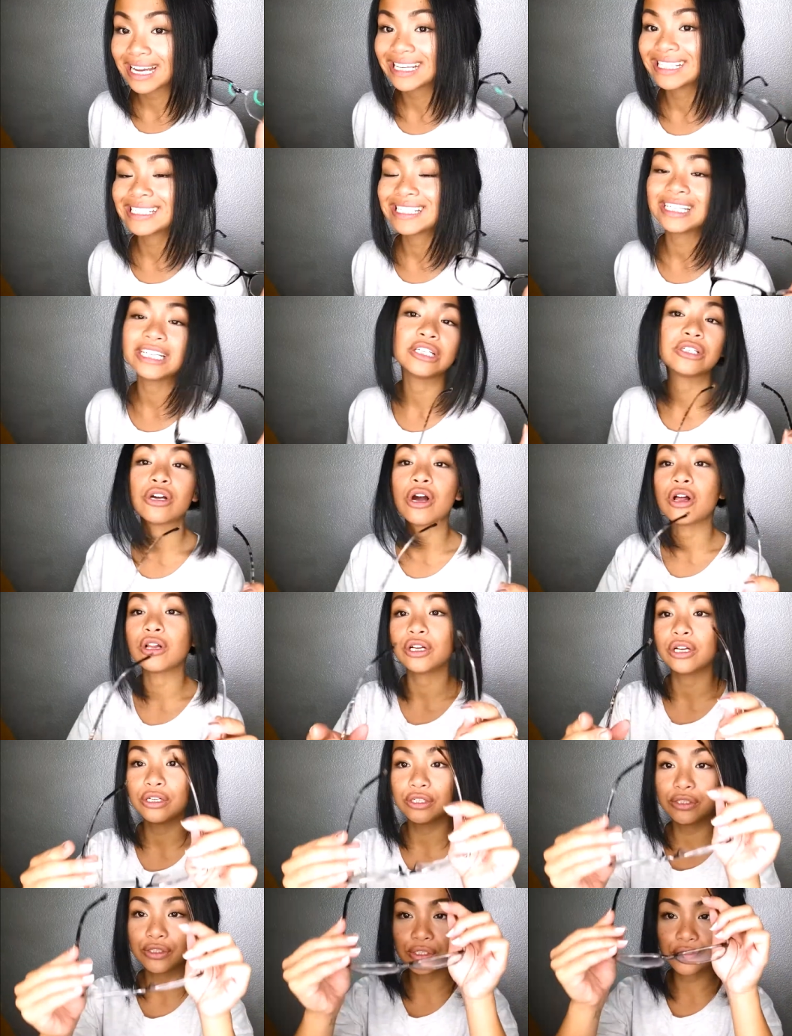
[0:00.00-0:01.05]

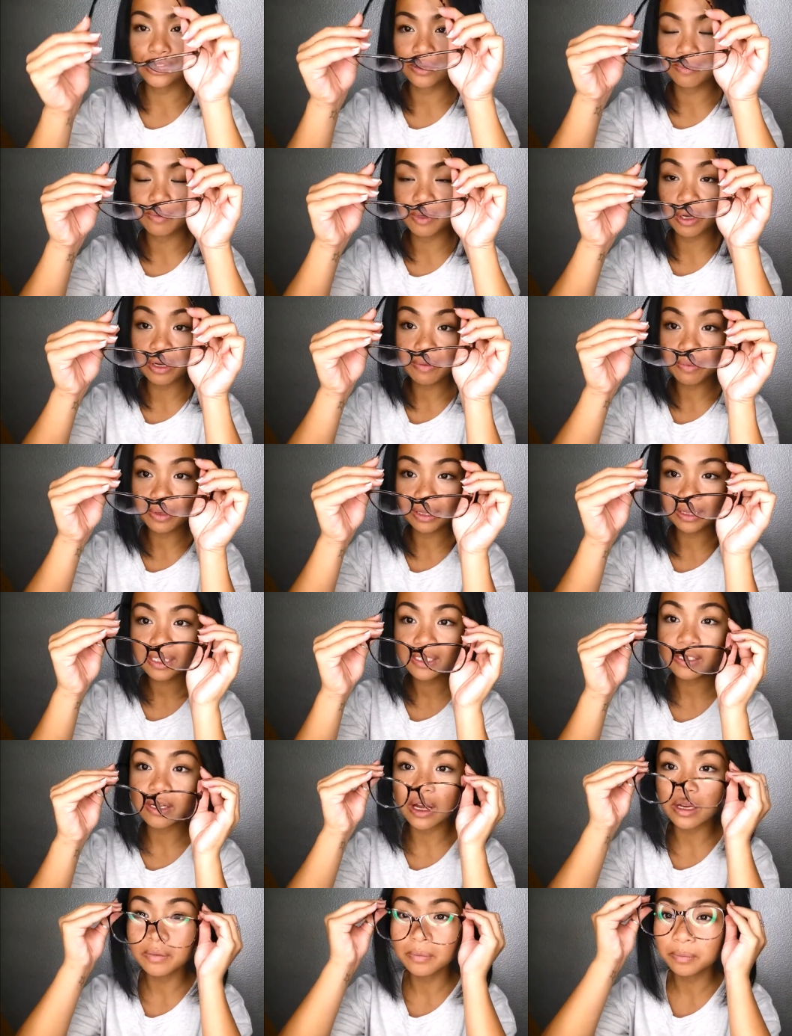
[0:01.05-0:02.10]
$19. So let me go ahead and put
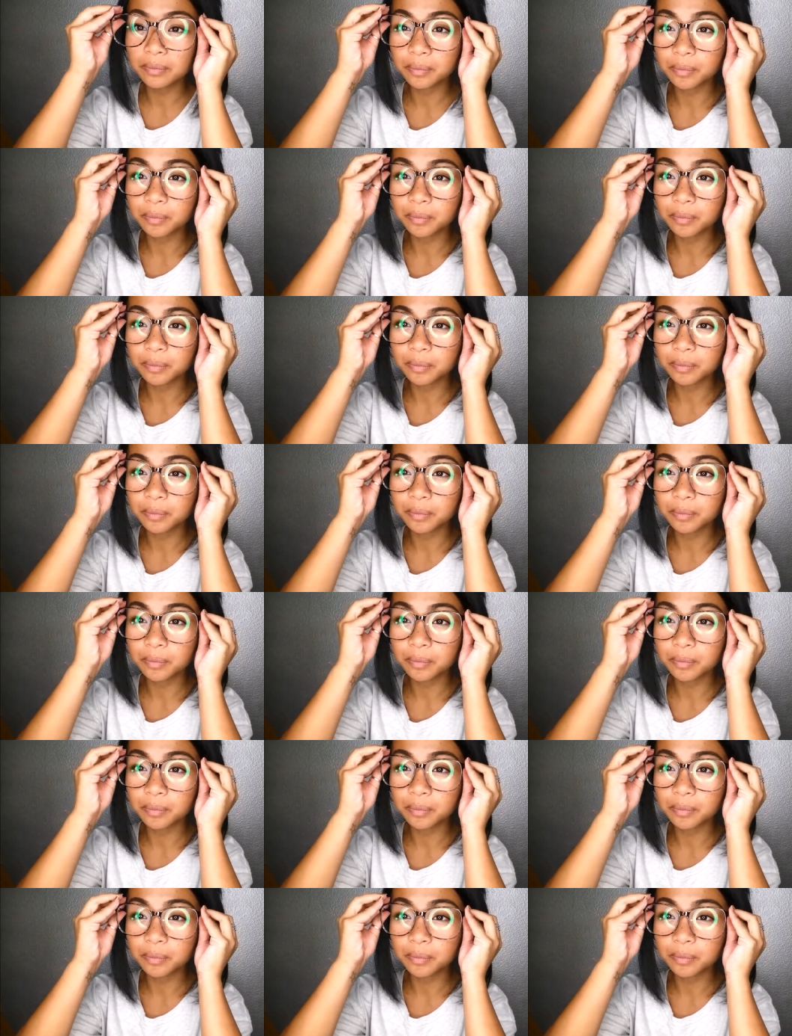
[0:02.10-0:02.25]
this on.